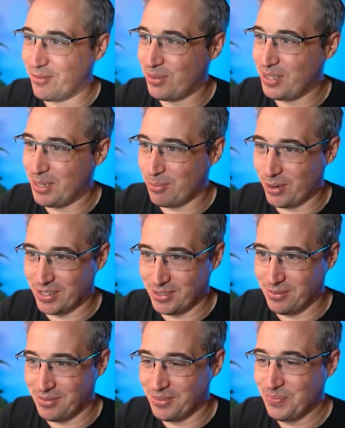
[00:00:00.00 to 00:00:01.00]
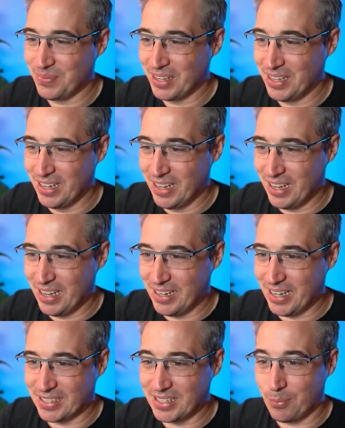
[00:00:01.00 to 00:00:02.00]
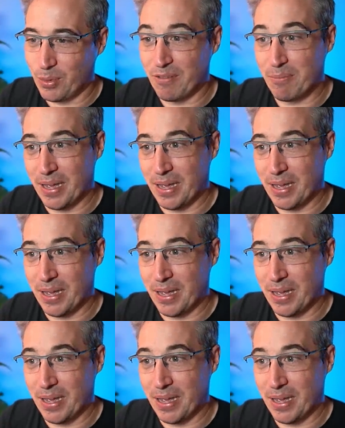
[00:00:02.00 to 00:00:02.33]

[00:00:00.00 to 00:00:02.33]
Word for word: really impressive. Next up, we have